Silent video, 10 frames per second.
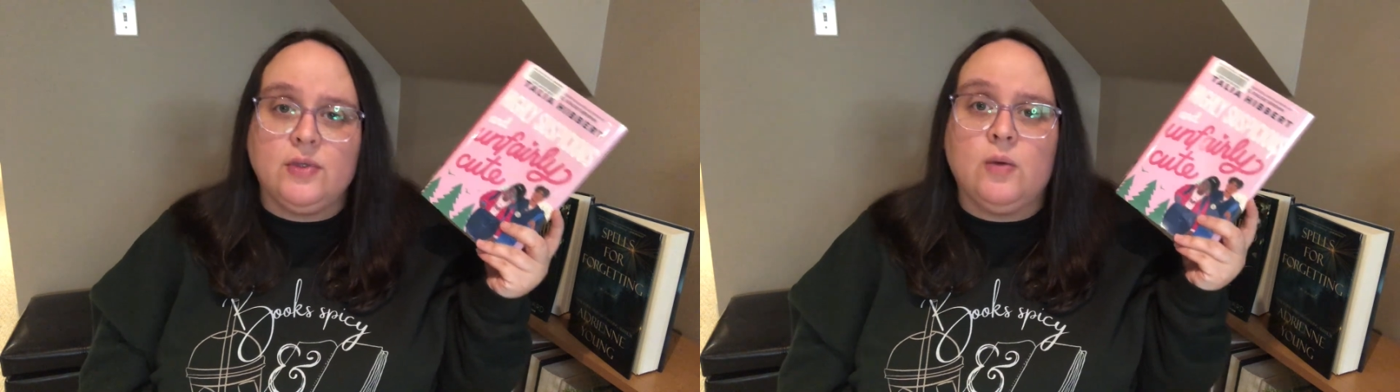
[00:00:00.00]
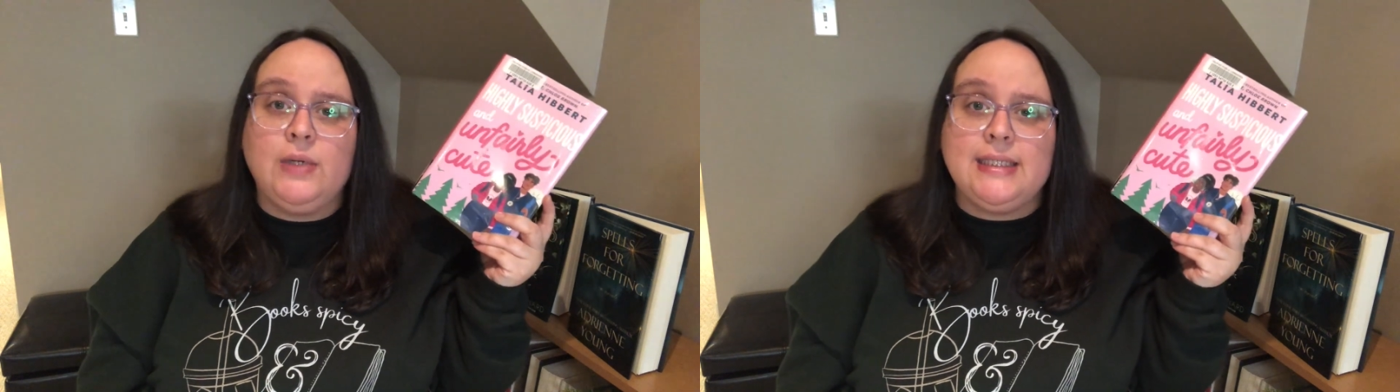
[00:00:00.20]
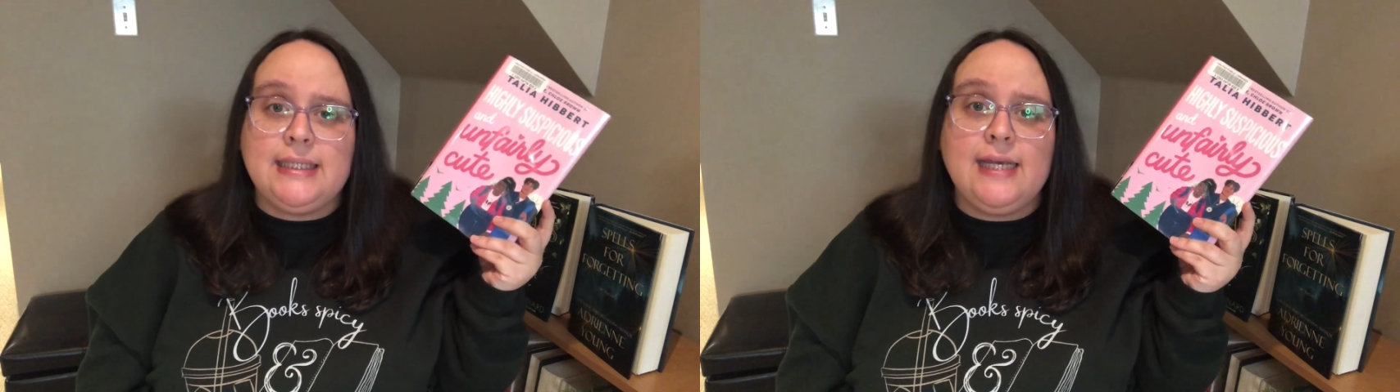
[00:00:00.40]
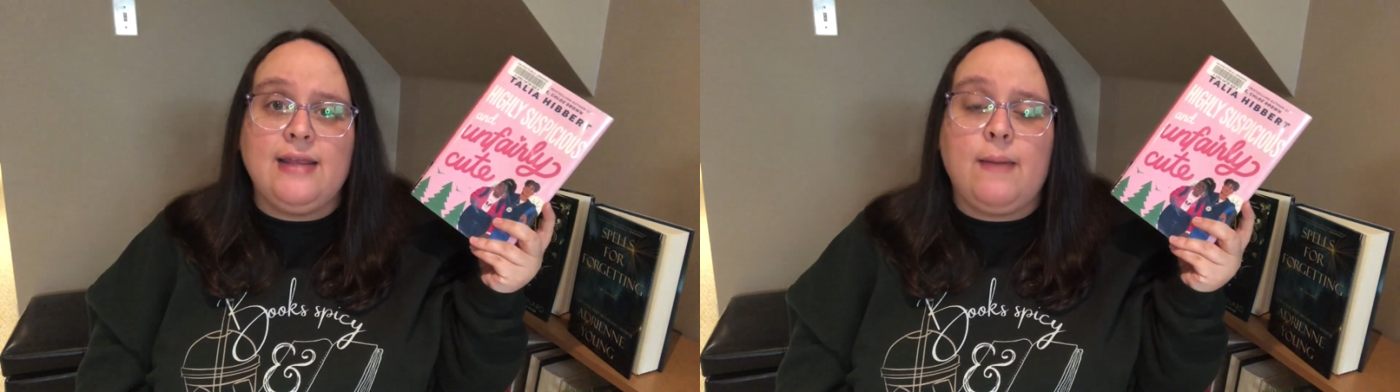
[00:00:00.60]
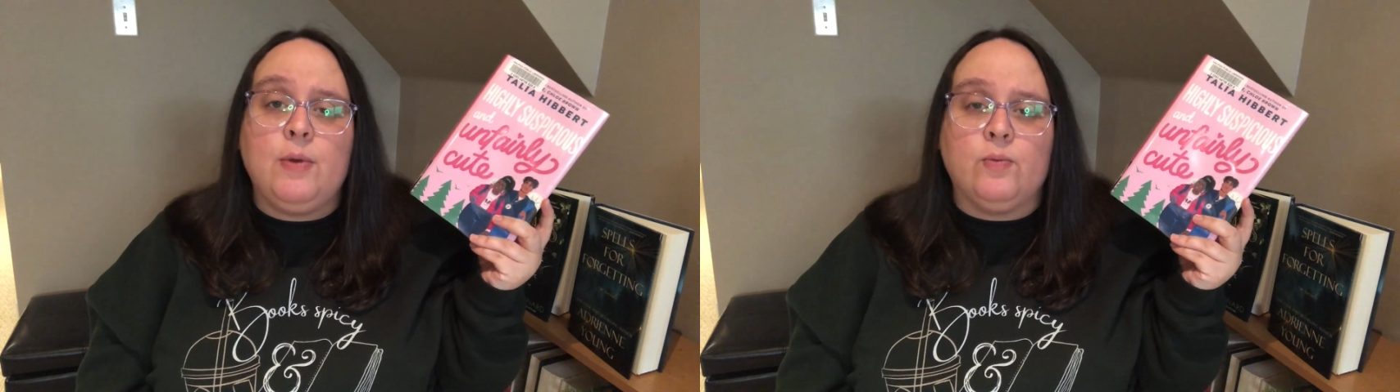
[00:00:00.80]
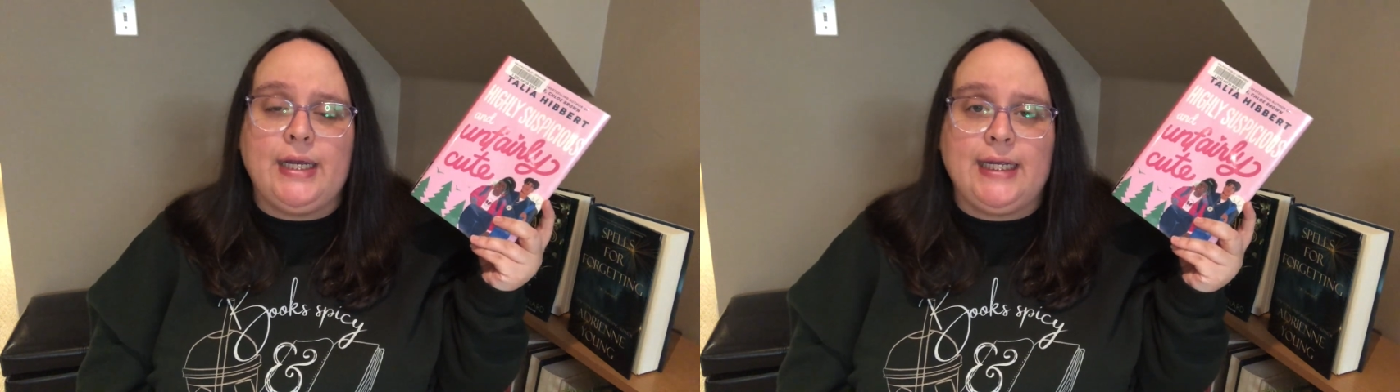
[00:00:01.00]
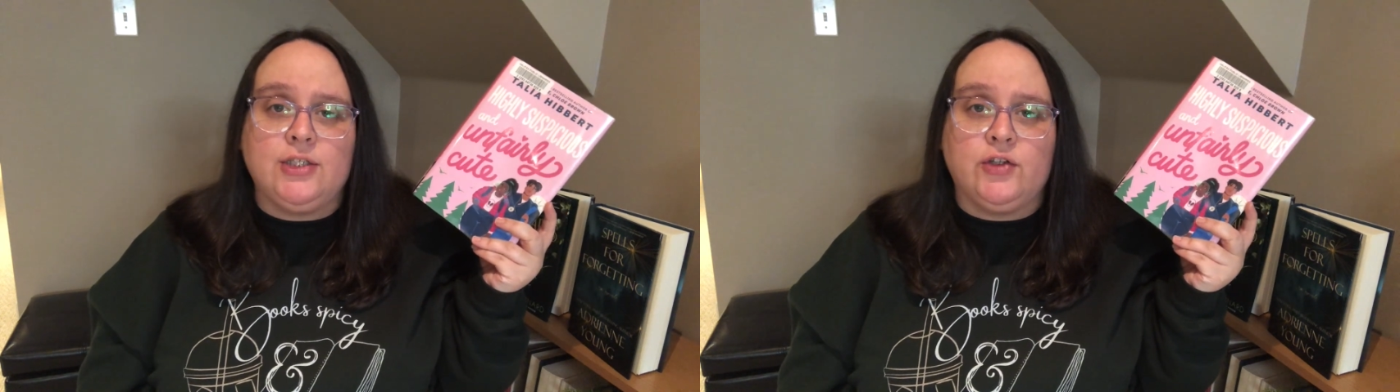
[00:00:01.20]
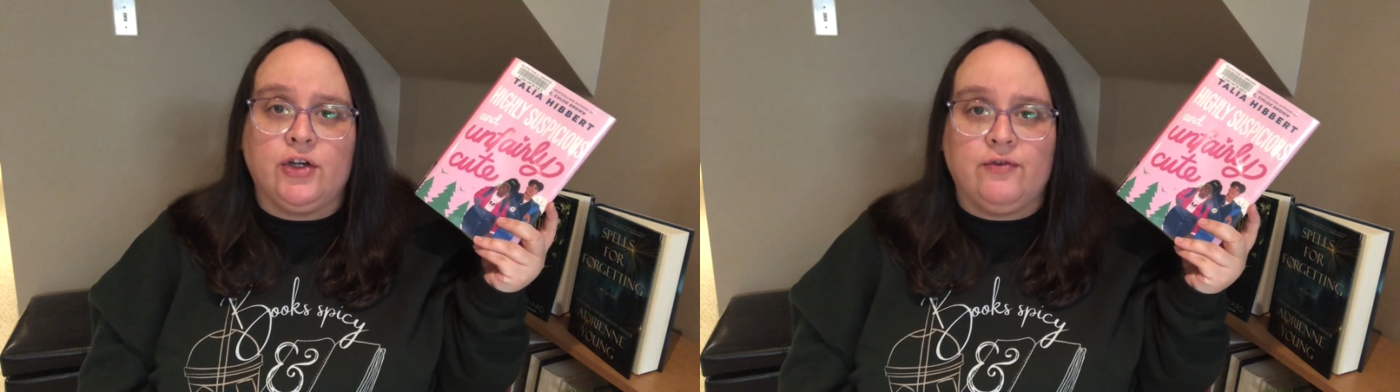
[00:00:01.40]
We see them
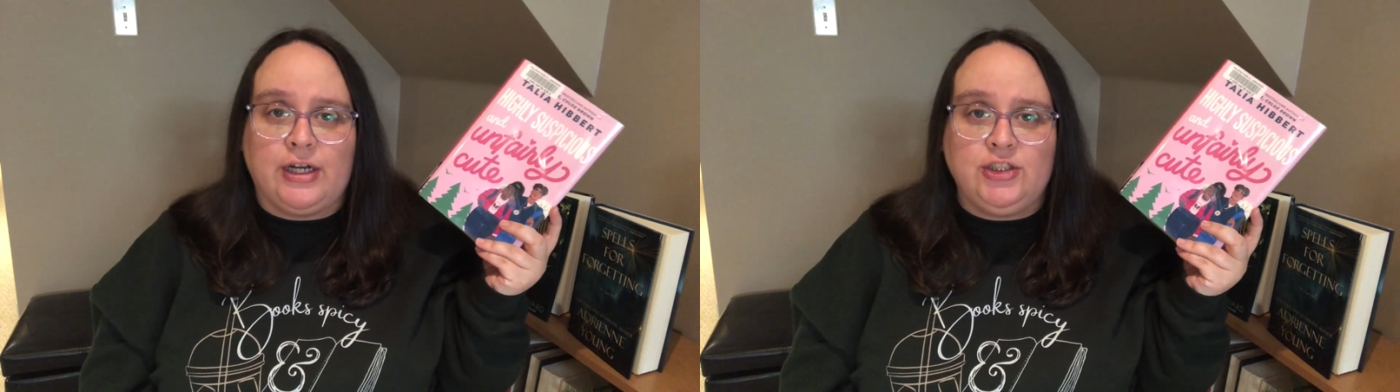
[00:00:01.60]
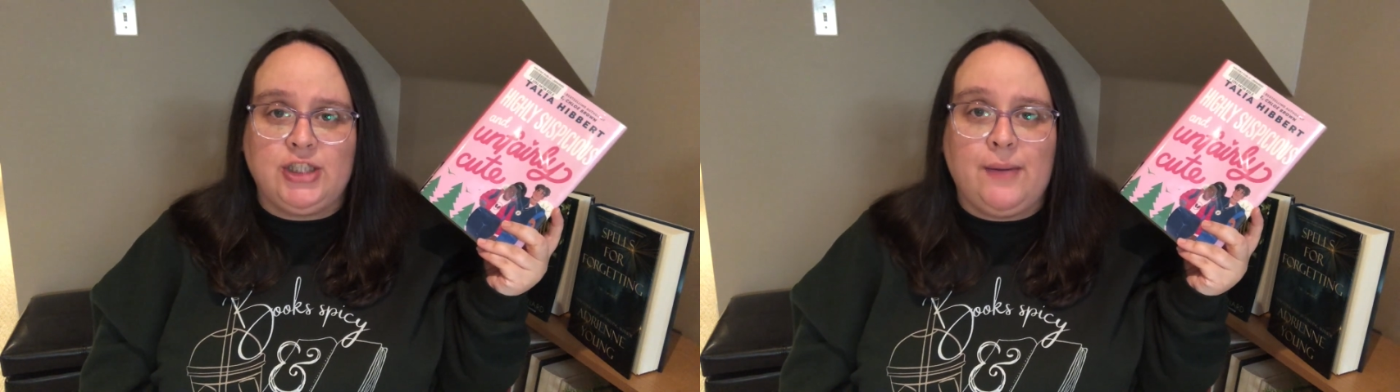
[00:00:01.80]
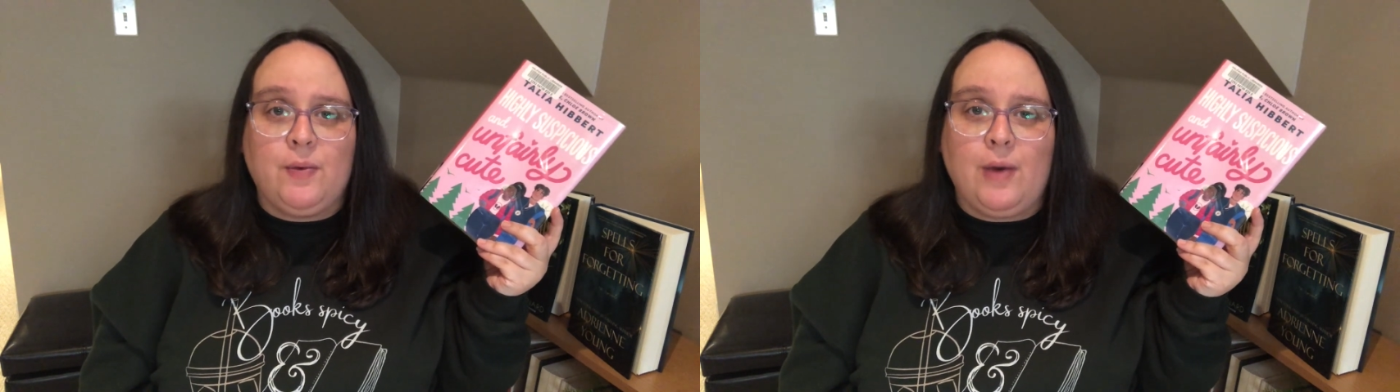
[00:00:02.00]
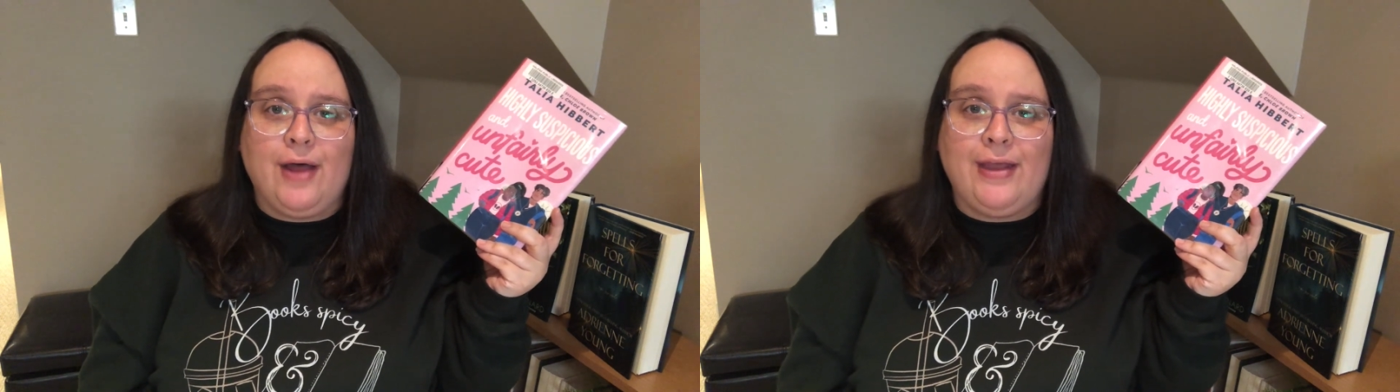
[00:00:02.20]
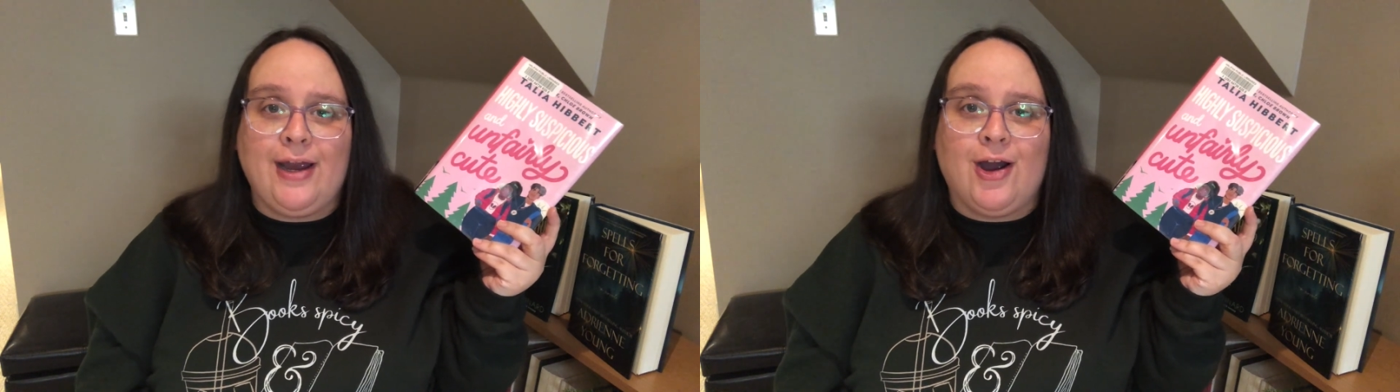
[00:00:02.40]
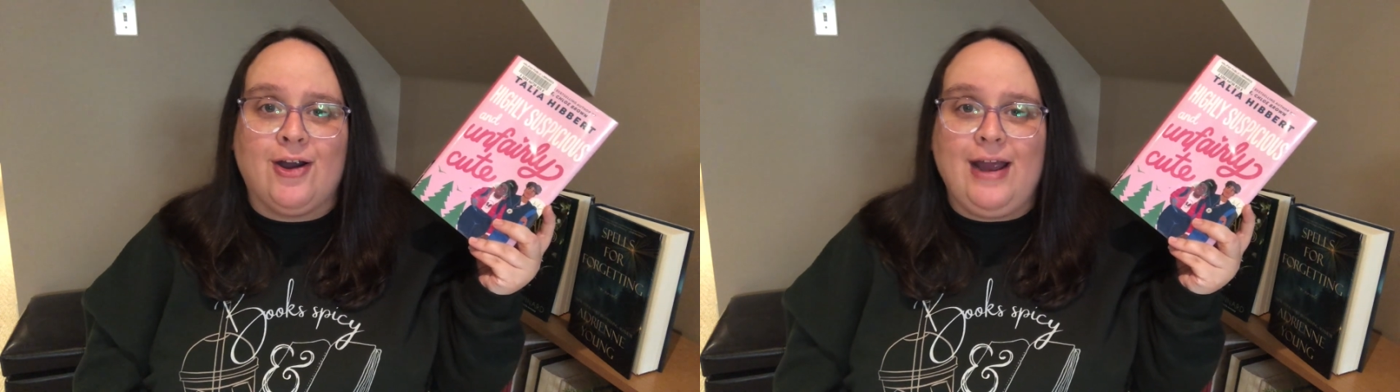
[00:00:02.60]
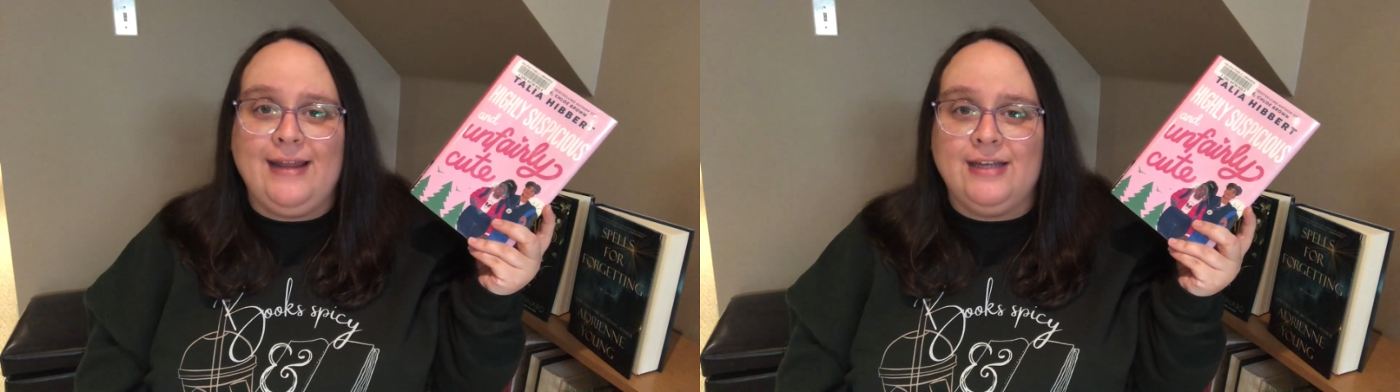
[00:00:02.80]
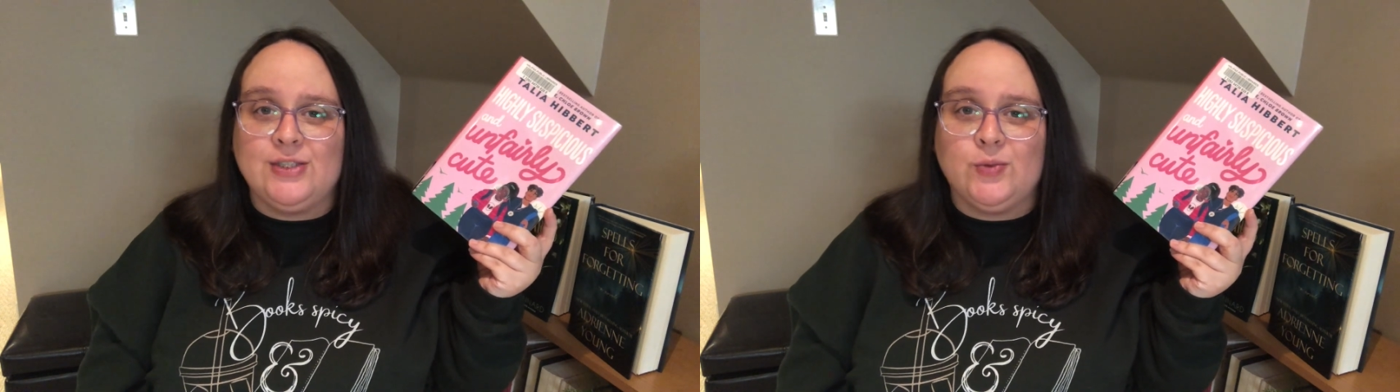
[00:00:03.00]
rekindle their friendship while they are
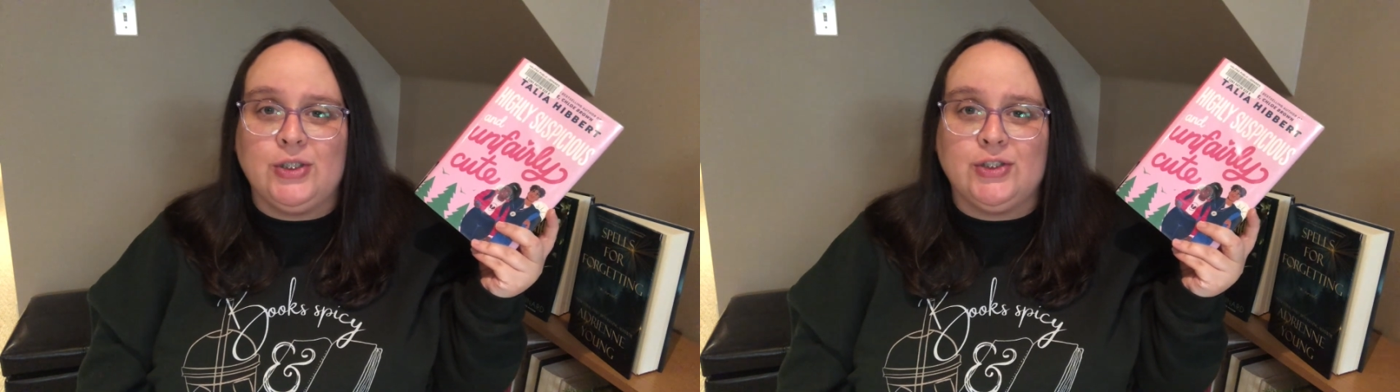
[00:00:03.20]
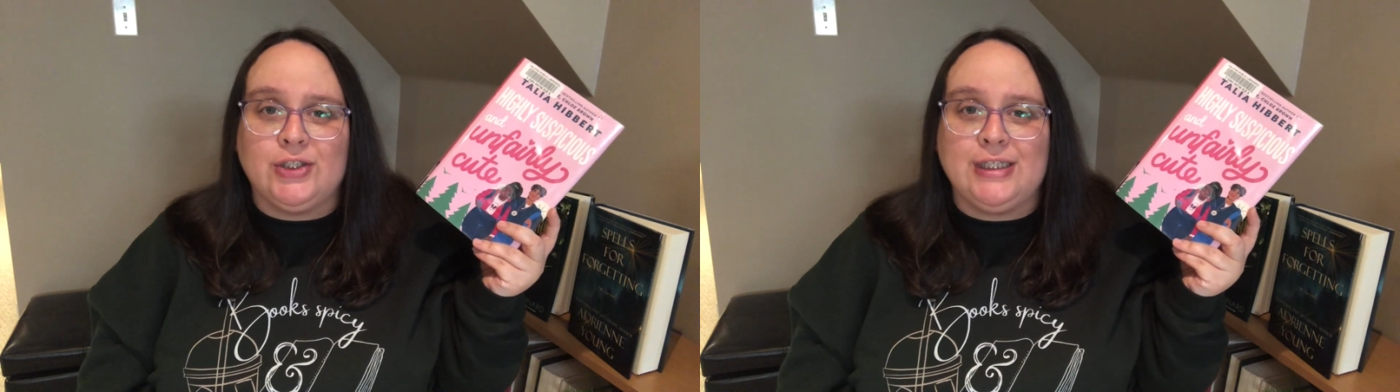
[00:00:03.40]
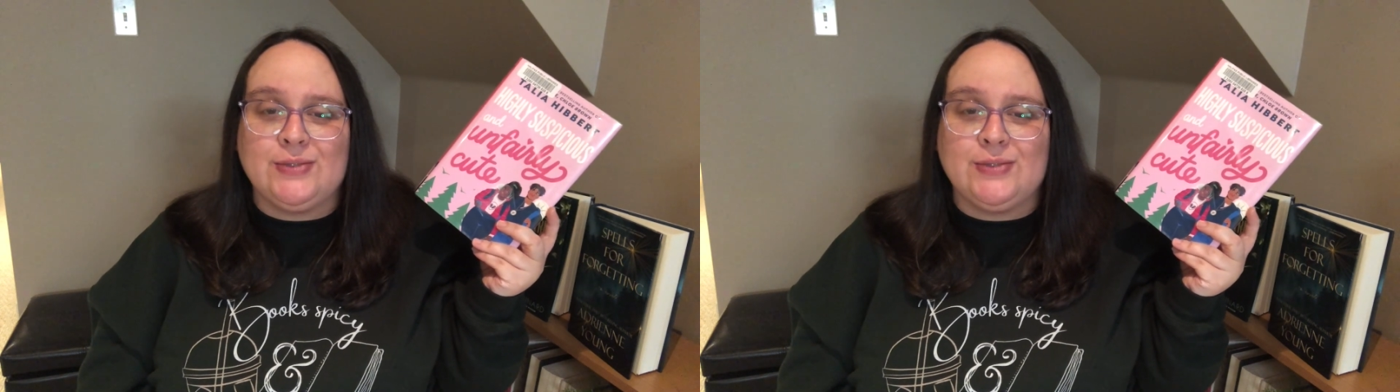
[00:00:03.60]
in this wilderness